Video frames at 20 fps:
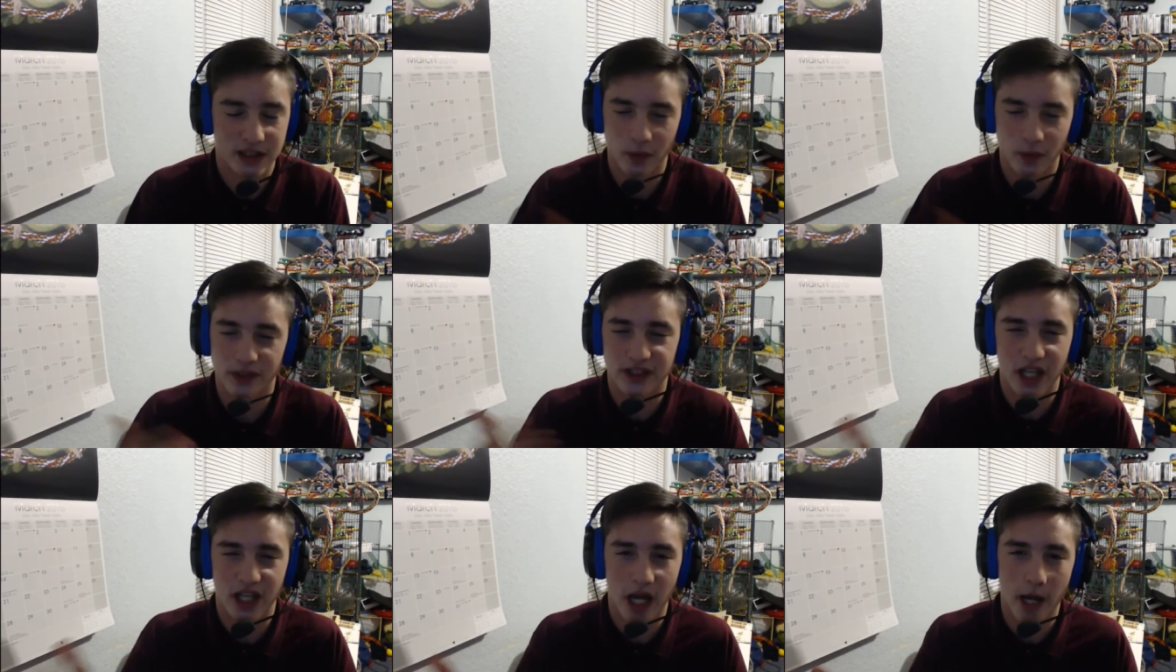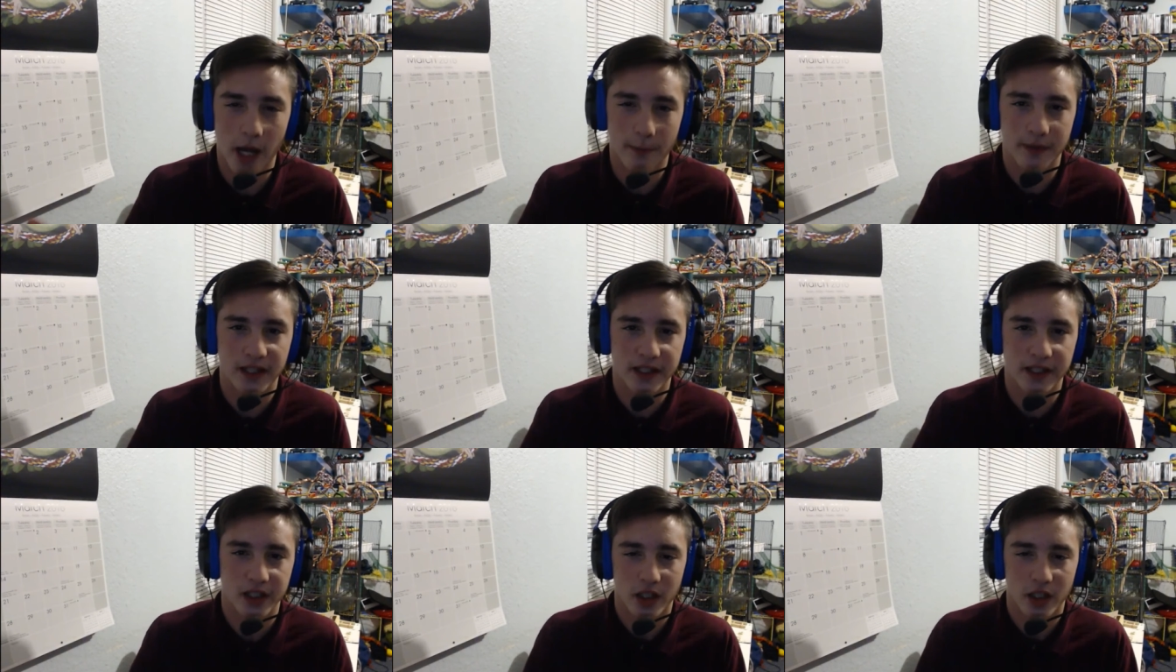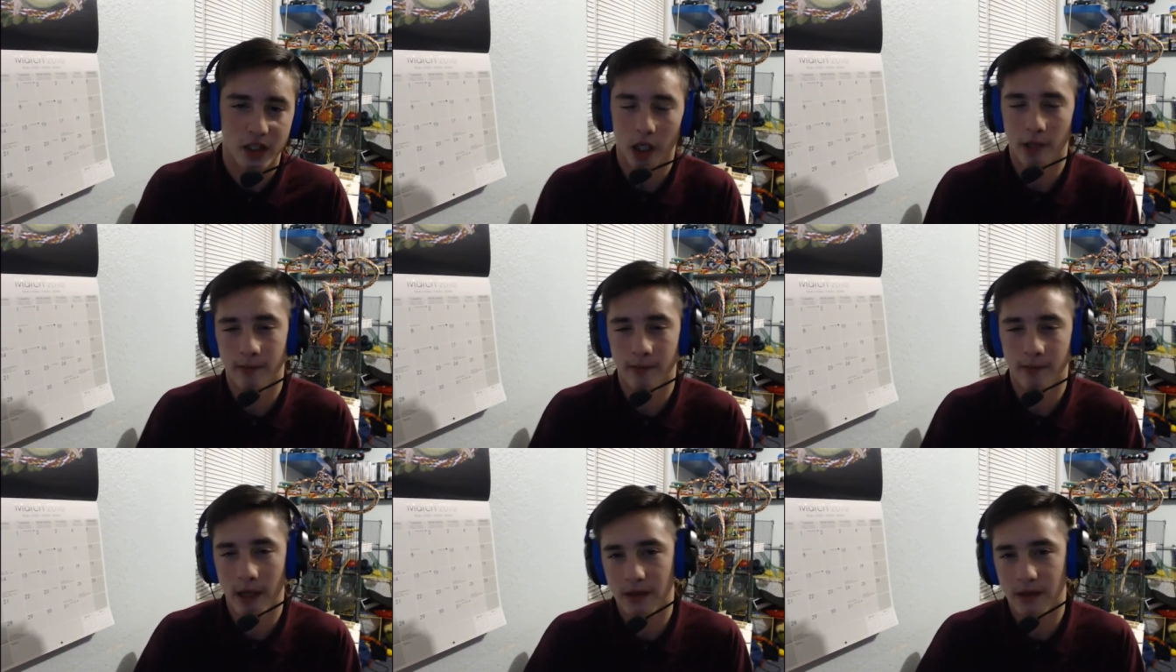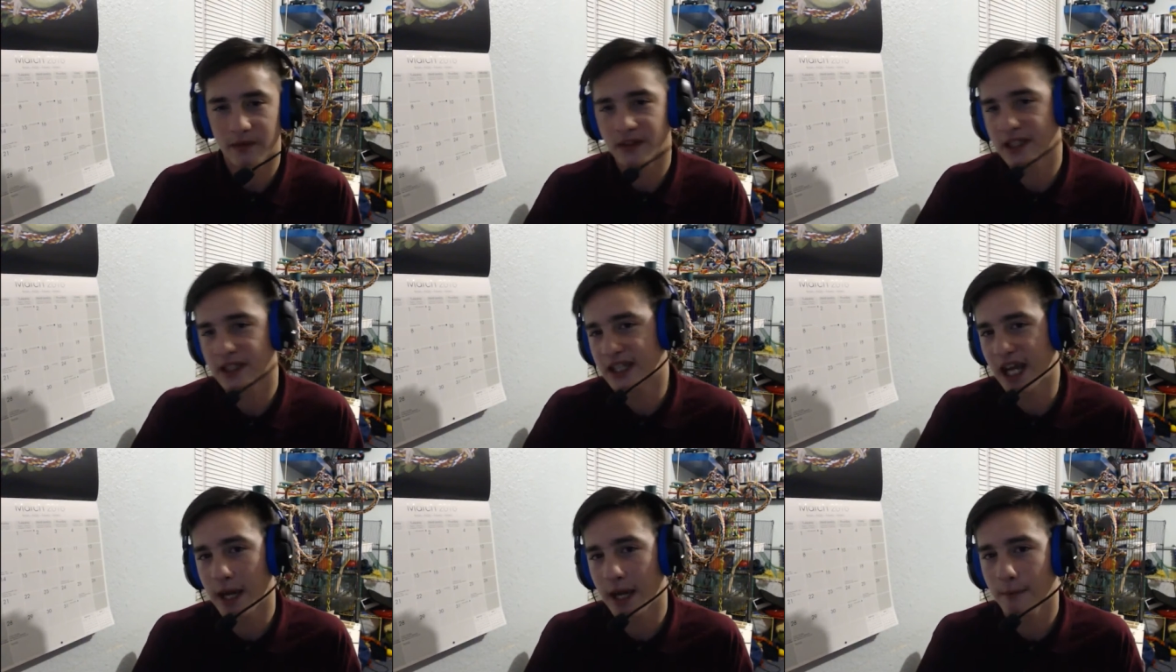You know, a topic or maybe
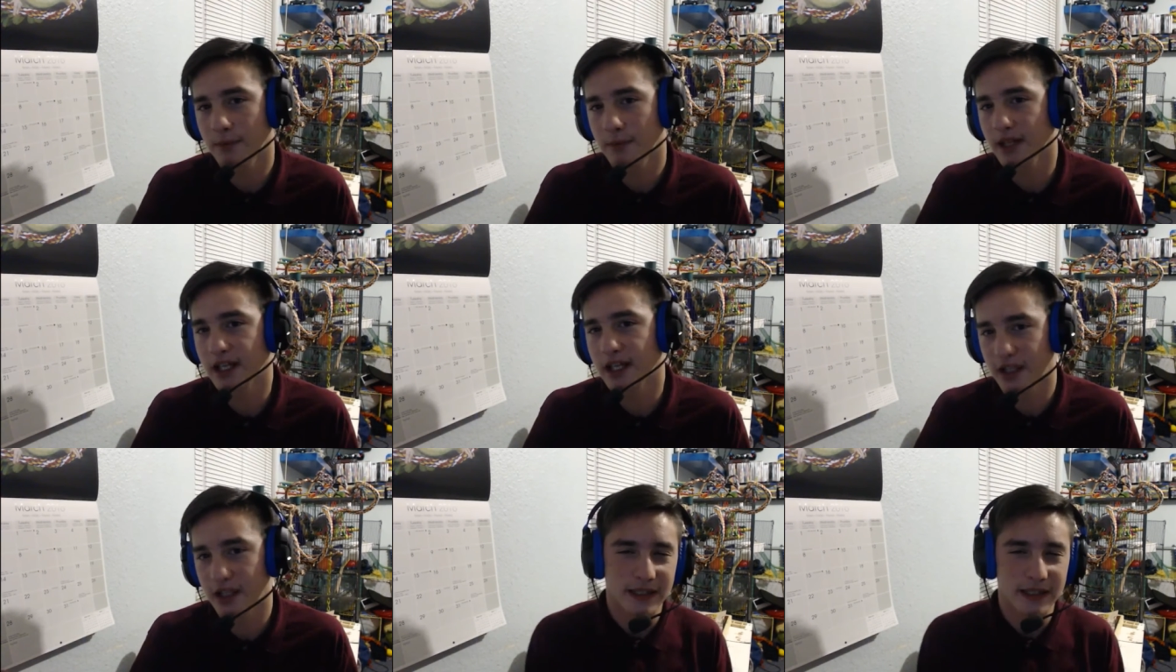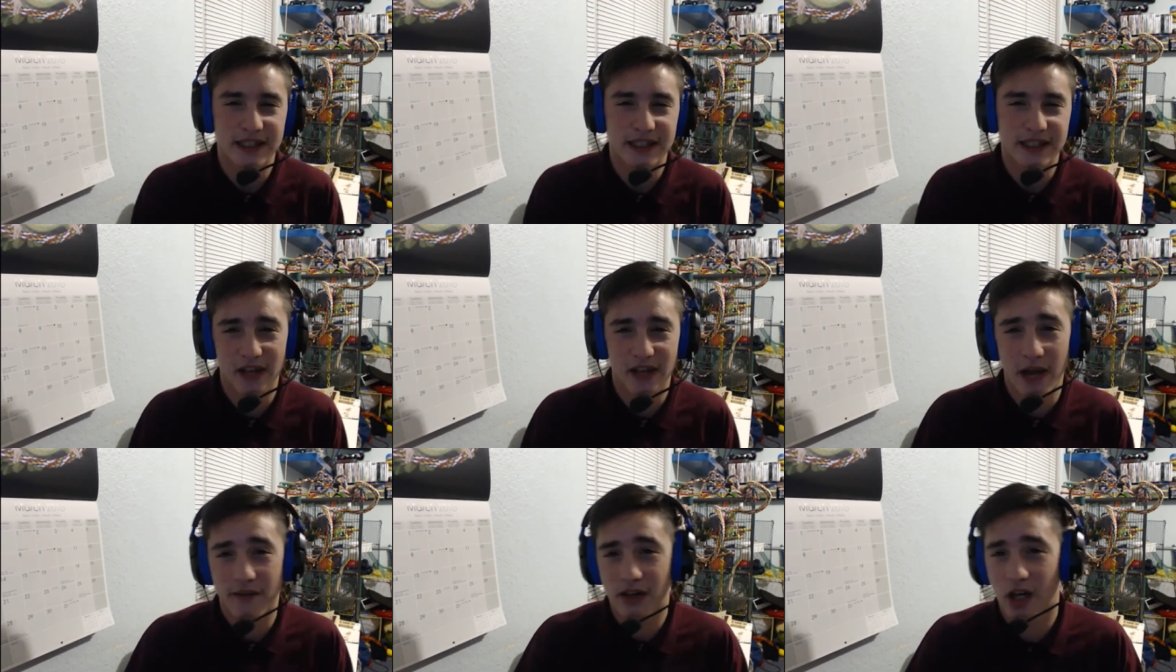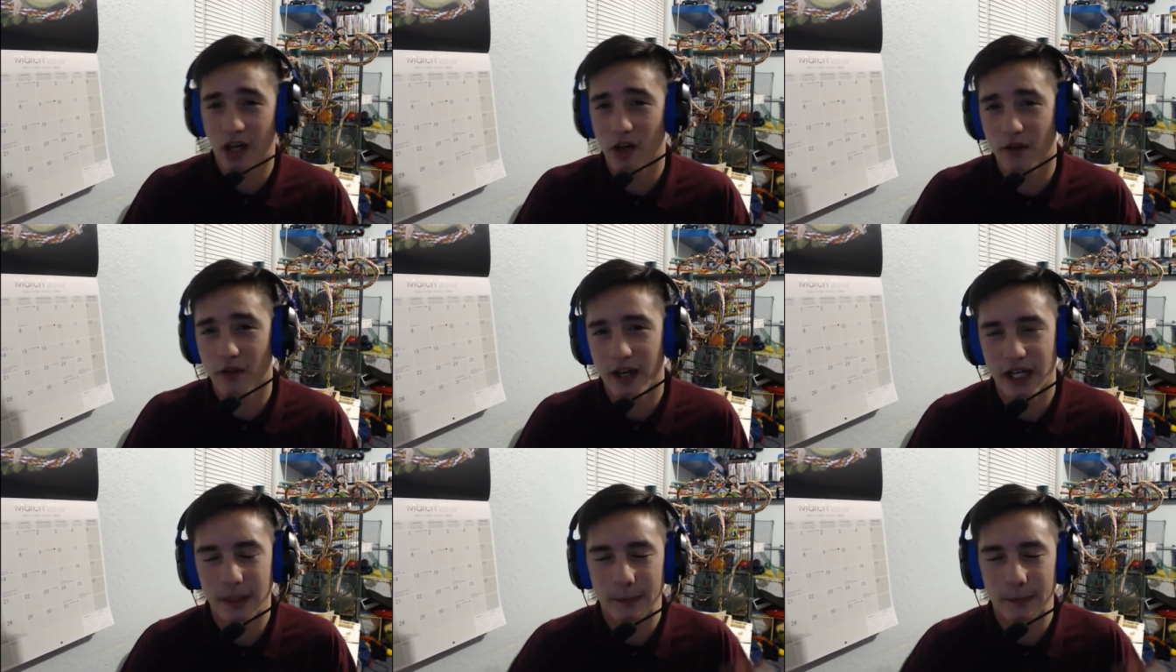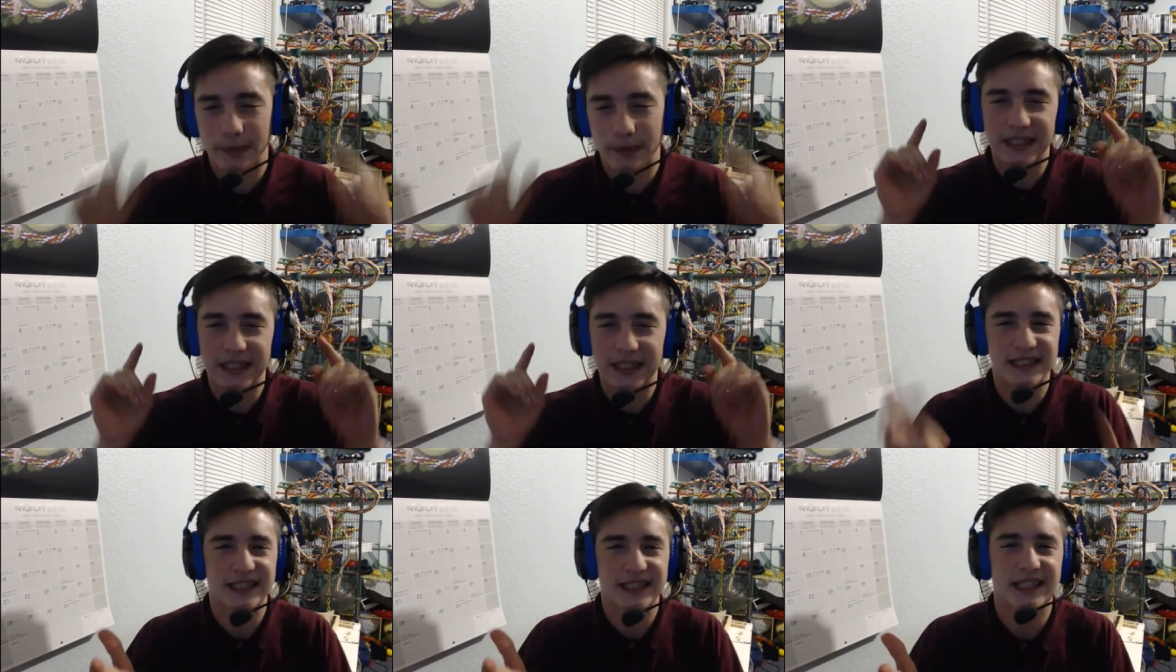even a gameplay. Please, if you haven't already,
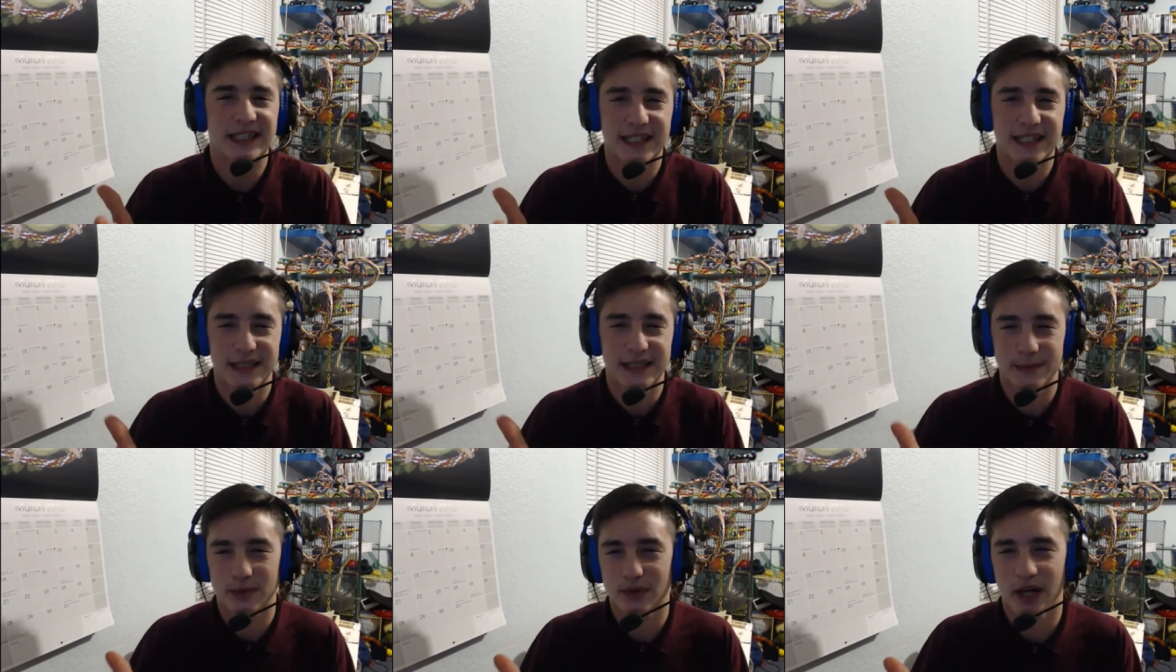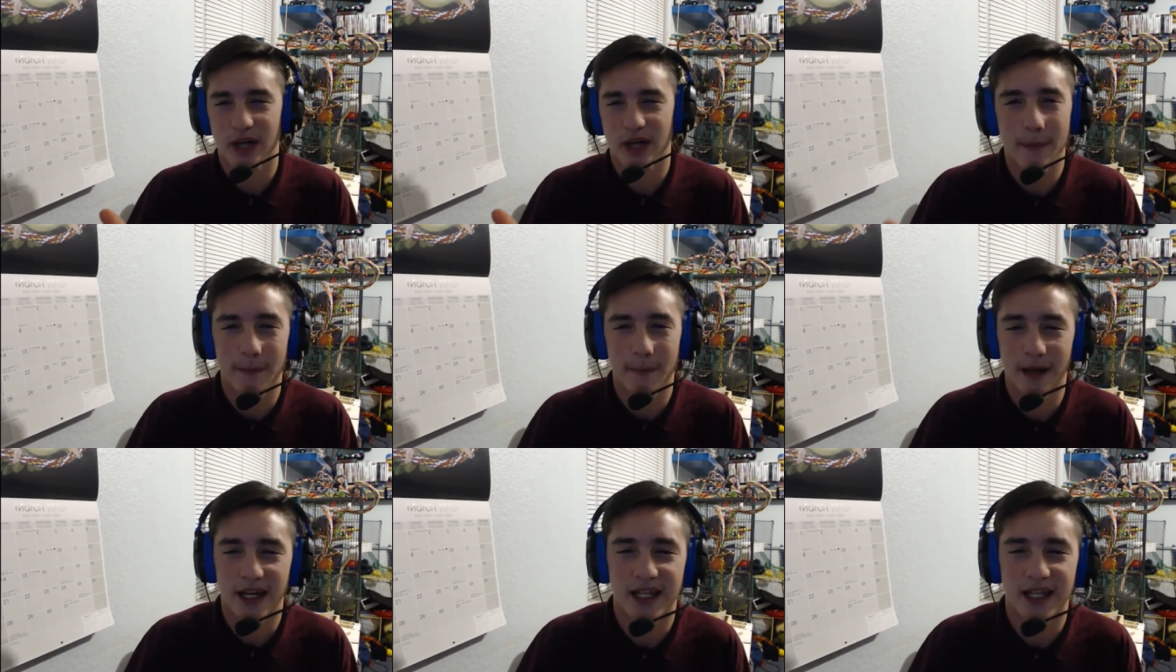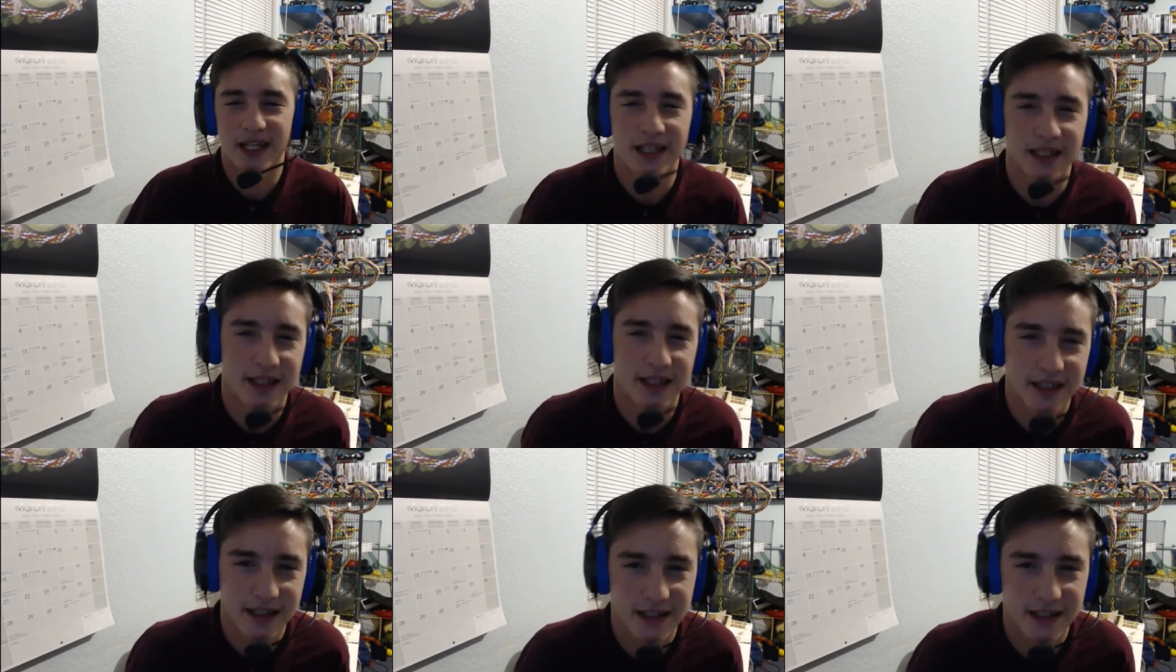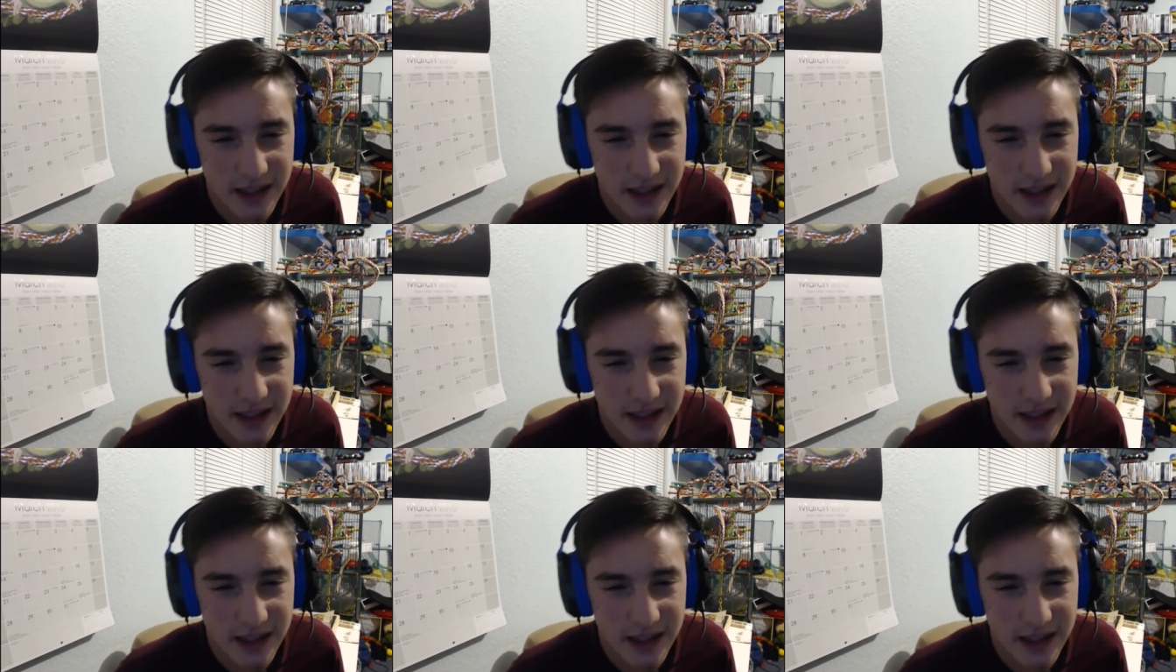please hit that subscribe button.